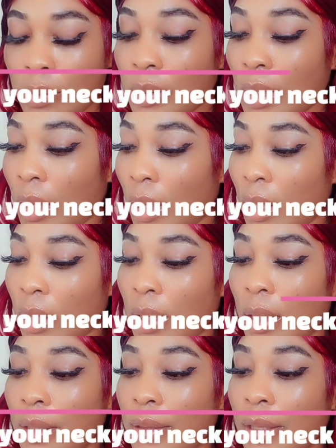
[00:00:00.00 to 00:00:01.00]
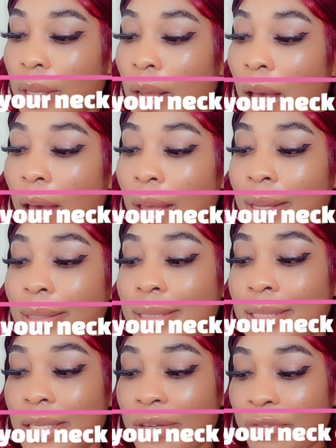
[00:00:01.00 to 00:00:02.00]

Okay, they are a